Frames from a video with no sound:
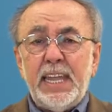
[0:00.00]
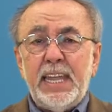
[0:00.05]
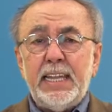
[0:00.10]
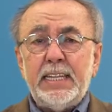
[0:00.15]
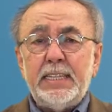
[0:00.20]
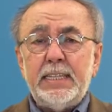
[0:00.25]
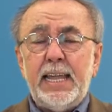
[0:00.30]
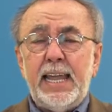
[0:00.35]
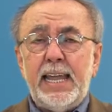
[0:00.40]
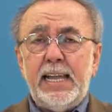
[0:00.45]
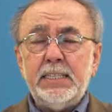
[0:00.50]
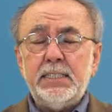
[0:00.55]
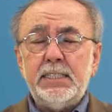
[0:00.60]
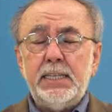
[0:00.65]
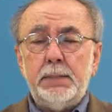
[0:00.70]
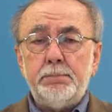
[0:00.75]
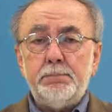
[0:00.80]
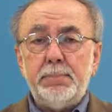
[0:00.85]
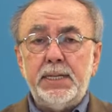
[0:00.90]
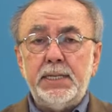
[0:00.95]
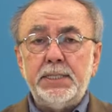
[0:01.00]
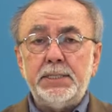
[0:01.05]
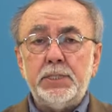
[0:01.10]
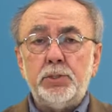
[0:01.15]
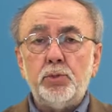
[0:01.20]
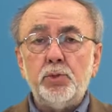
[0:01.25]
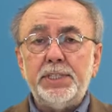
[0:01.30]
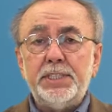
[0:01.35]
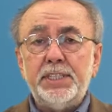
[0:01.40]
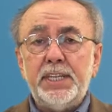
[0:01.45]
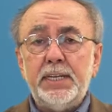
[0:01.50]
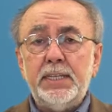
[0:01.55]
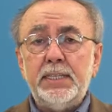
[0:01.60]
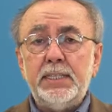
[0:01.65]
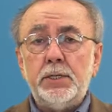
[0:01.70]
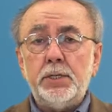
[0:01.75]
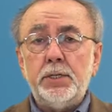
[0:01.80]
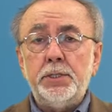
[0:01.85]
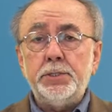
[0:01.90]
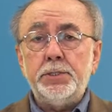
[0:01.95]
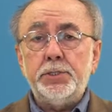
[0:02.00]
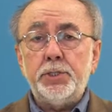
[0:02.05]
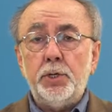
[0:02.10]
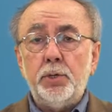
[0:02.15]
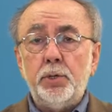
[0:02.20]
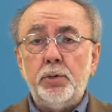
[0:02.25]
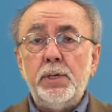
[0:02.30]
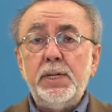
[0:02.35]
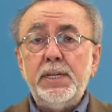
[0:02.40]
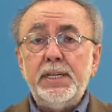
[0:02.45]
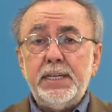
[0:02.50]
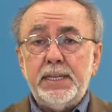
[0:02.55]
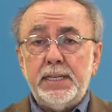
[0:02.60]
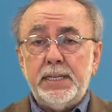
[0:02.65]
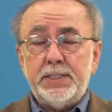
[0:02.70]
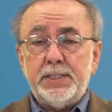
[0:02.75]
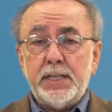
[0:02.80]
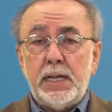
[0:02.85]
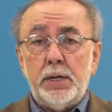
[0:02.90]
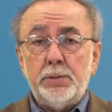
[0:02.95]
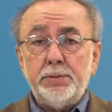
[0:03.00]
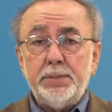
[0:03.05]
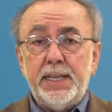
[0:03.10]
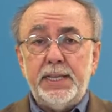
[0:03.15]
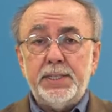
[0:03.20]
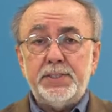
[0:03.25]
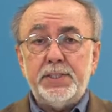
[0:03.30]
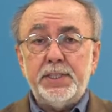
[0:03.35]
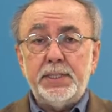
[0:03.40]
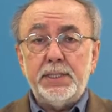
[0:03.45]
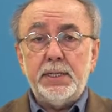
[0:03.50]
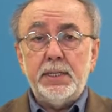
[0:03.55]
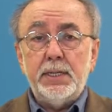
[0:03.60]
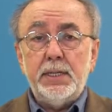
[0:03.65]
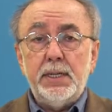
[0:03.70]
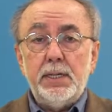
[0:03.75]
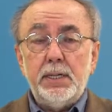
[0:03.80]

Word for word: and has the ability to internally control its own destiny.